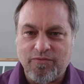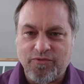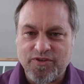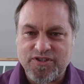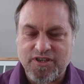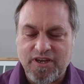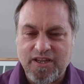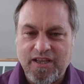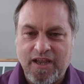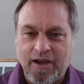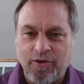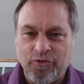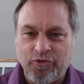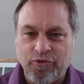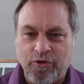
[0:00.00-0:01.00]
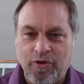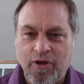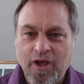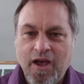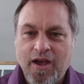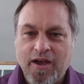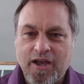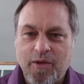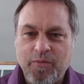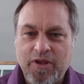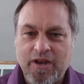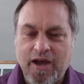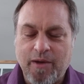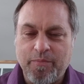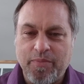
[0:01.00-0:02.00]
for City Council
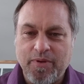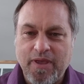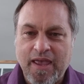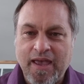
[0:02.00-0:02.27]
coming up.